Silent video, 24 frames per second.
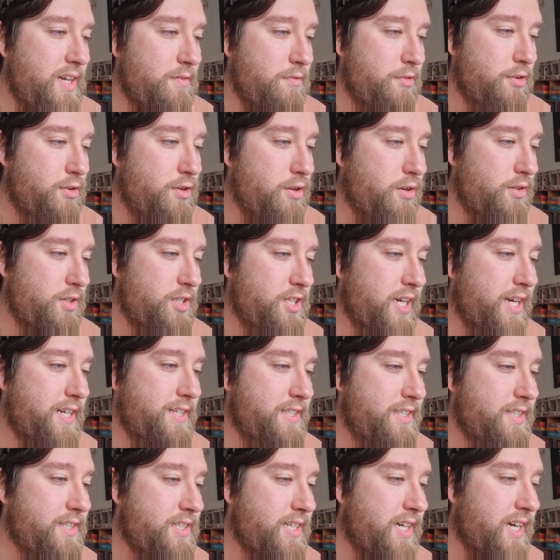for not
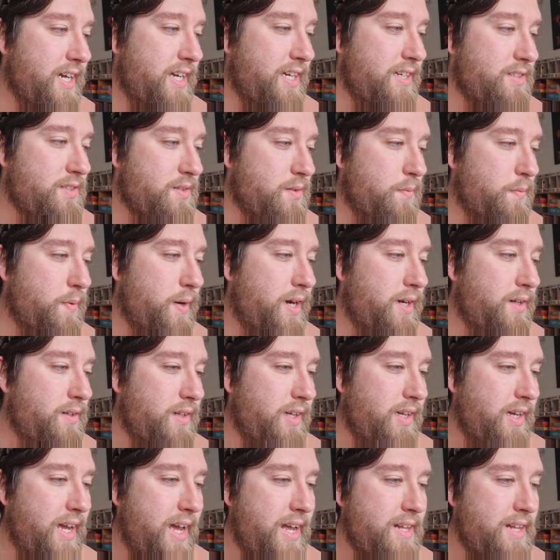changing tyres while